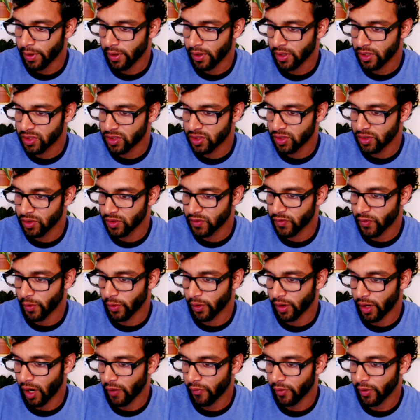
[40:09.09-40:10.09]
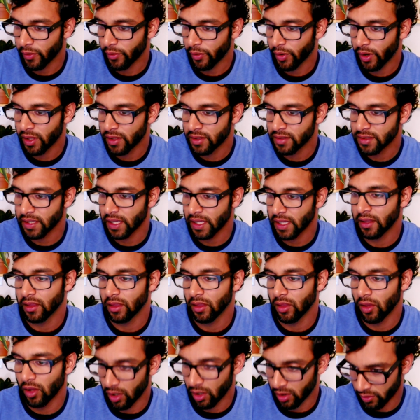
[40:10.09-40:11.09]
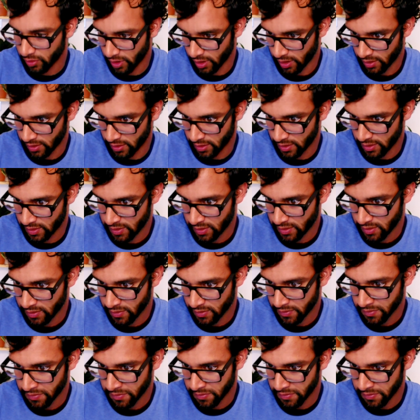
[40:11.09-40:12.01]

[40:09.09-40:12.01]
pair of shoes for recovery runs and long runs?